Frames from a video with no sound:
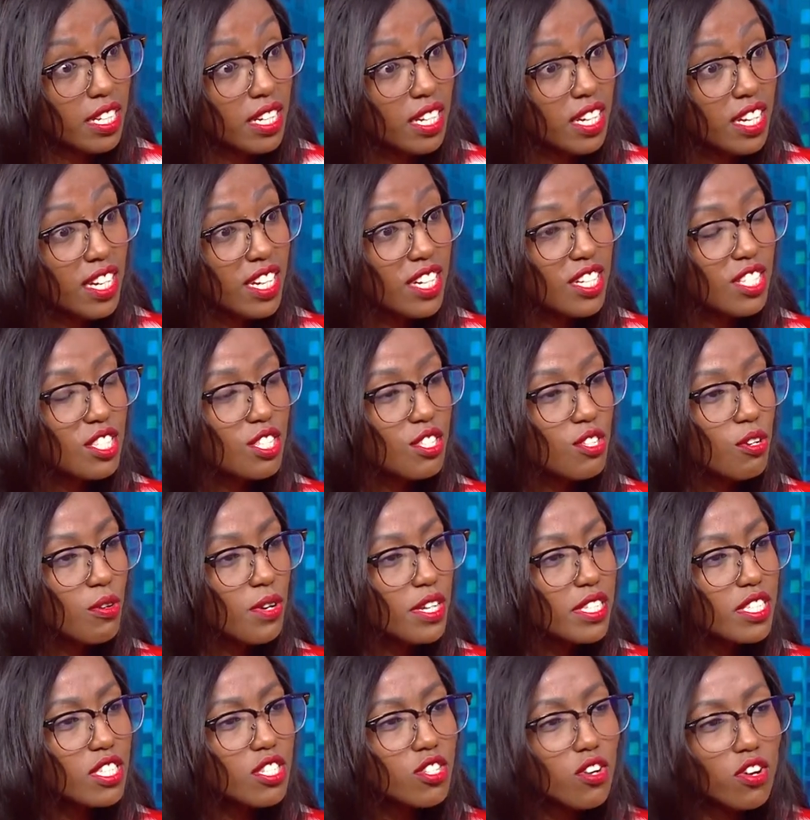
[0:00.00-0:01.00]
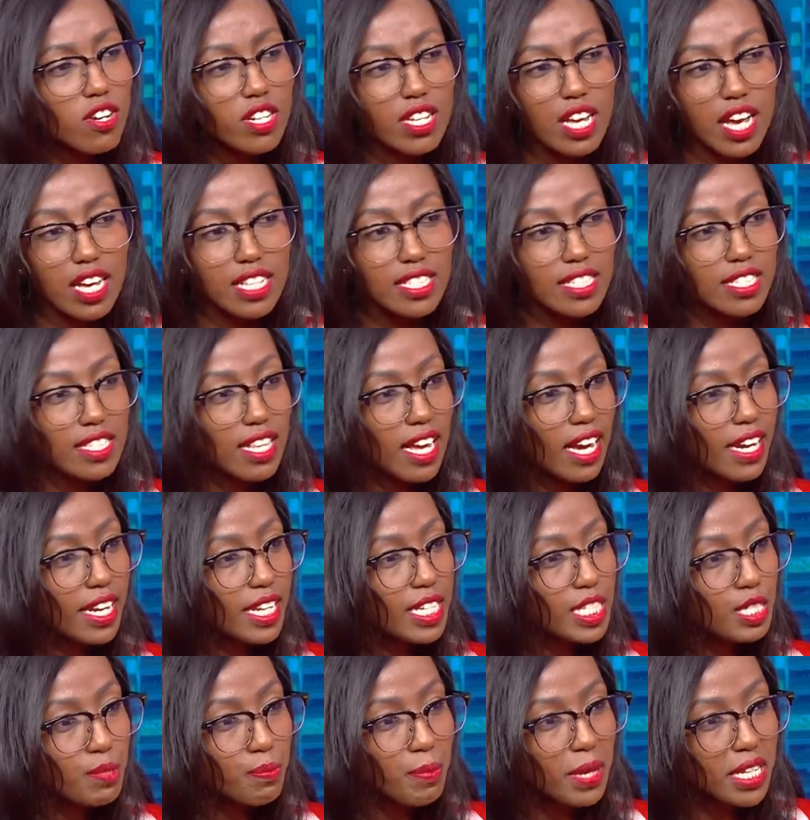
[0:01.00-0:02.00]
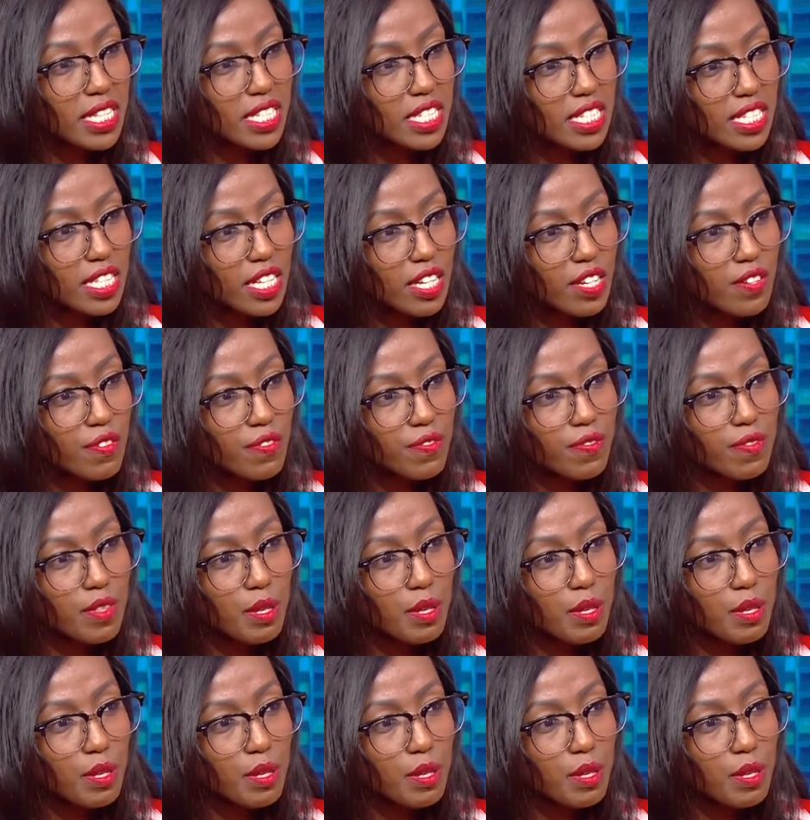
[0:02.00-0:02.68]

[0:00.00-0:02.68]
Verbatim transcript: Yeah. So it's not as that expensive.